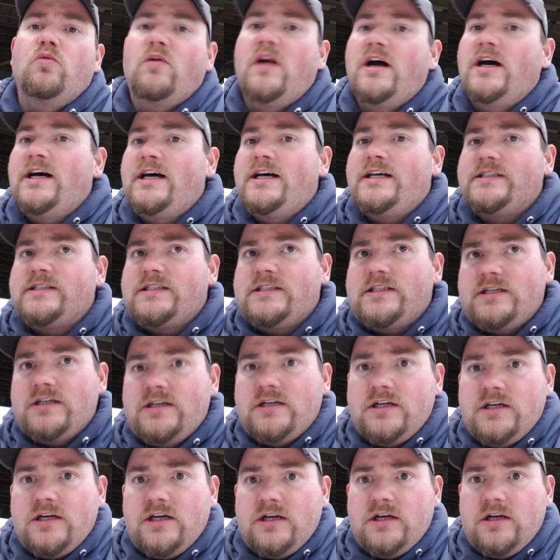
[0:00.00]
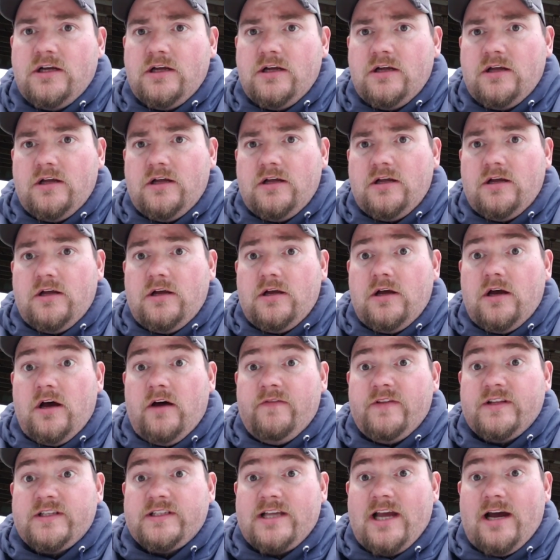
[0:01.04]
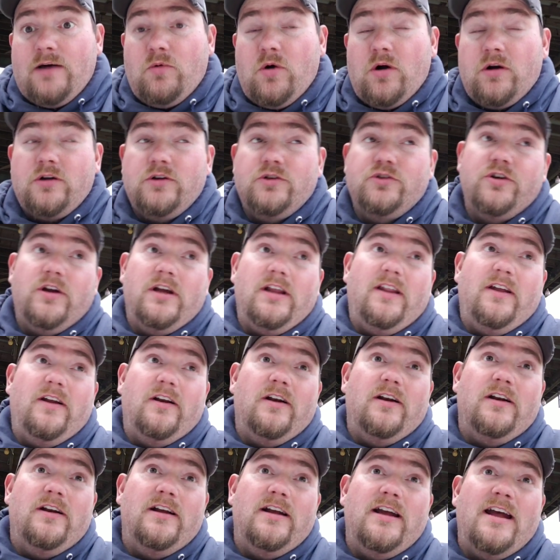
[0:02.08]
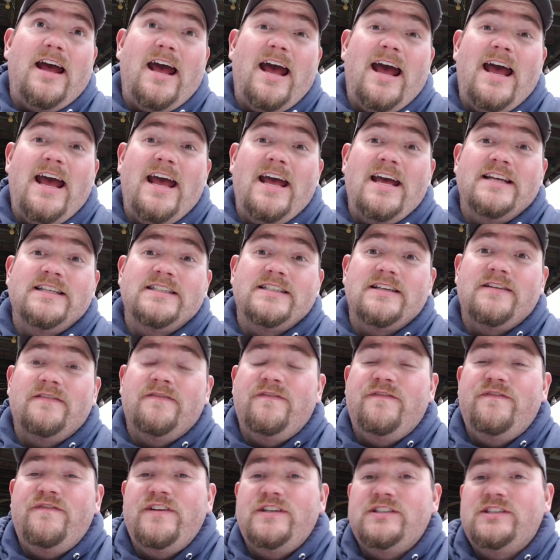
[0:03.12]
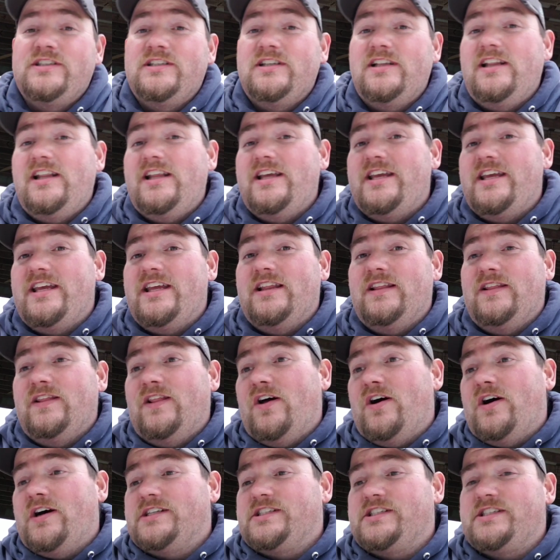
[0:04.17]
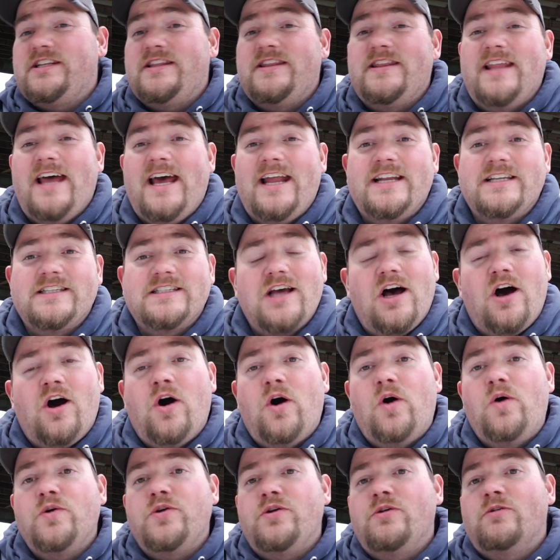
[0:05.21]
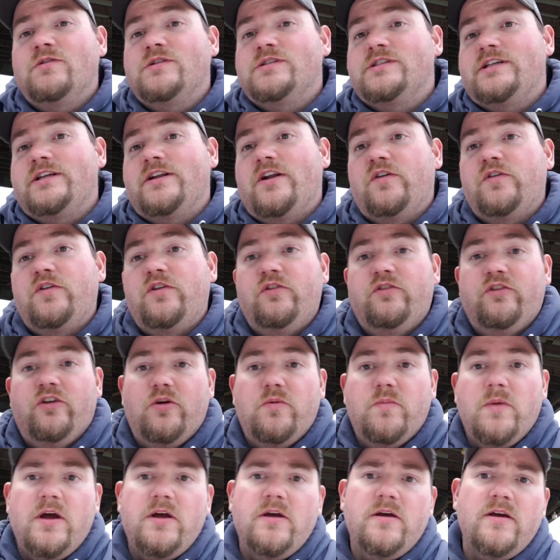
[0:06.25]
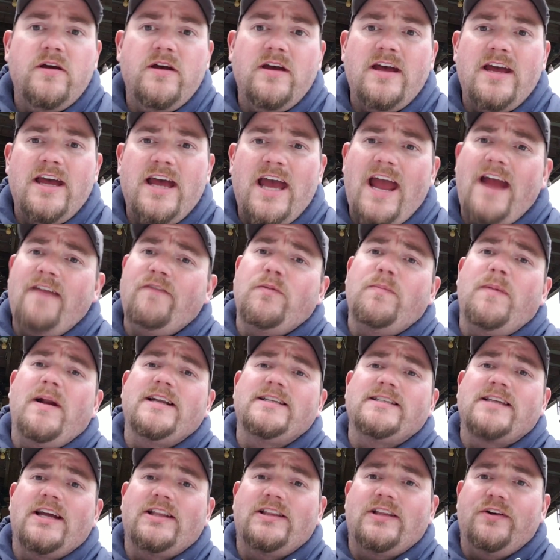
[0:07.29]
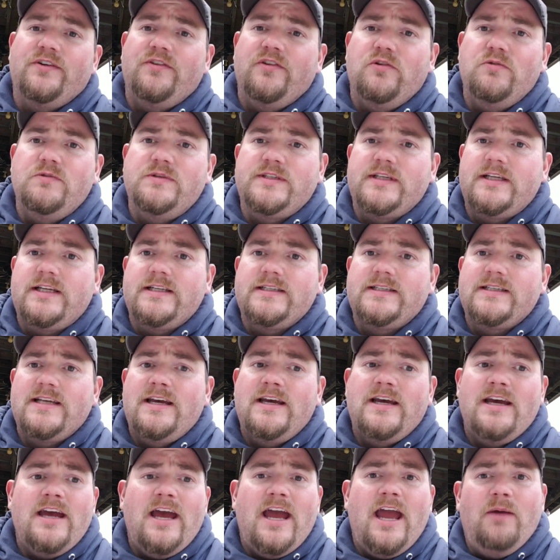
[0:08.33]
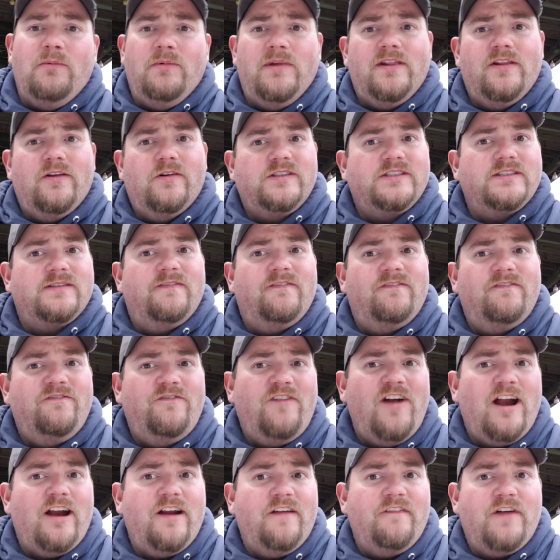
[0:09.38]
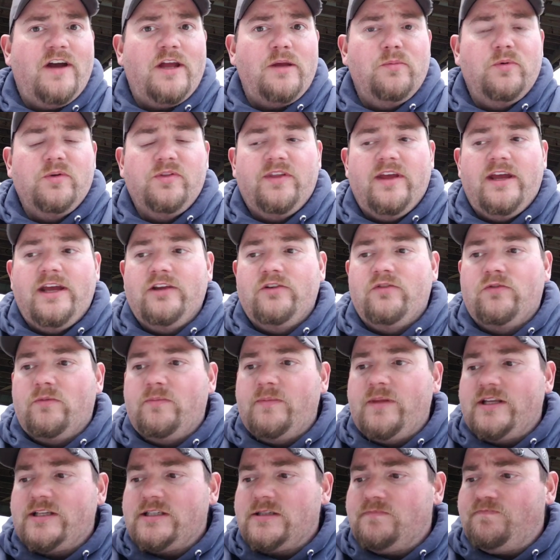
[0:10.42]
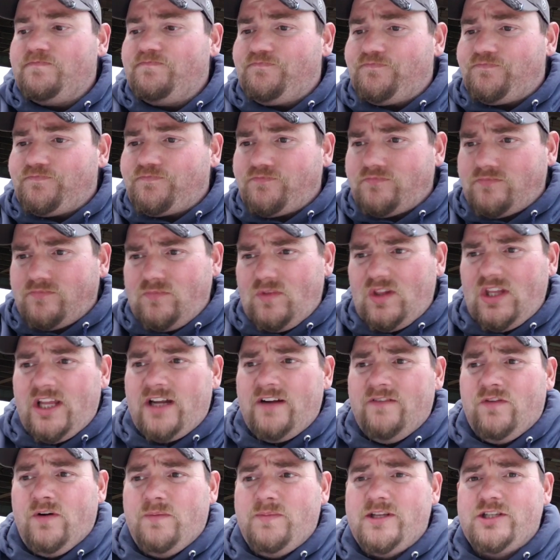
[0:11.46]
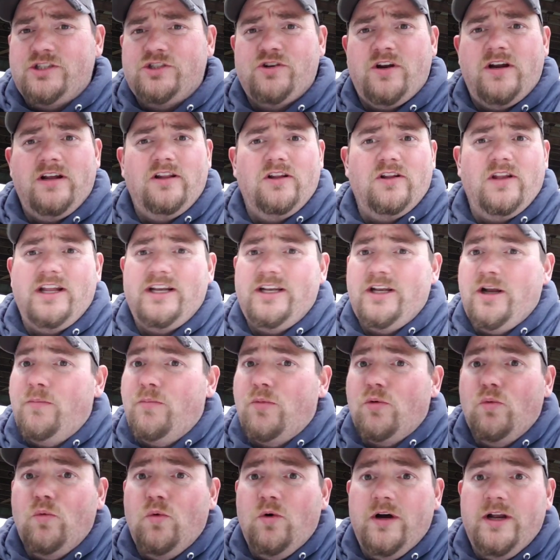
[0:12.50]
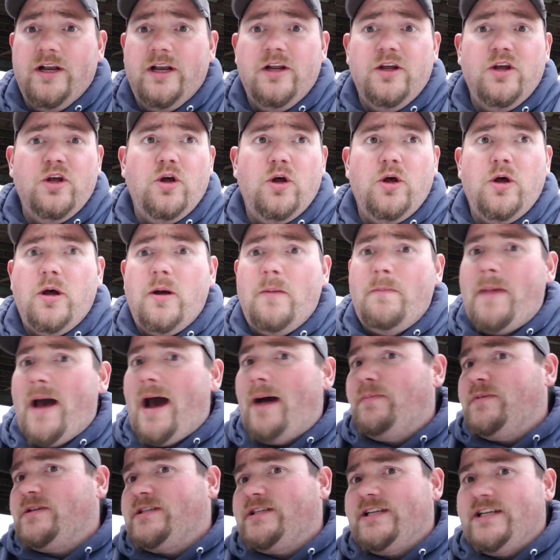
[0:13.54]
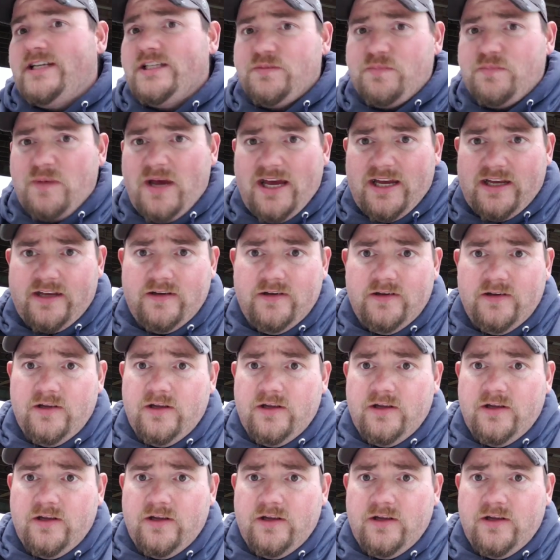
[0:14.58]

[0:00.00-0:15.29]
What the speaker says: Rise of the Skywalker trailer has officially launched, and that is all you're seeing on YouTube. Everybody's got their 2 cents, and we learned some very valuable things from this trailer. Like, number 1, Palpatine is back.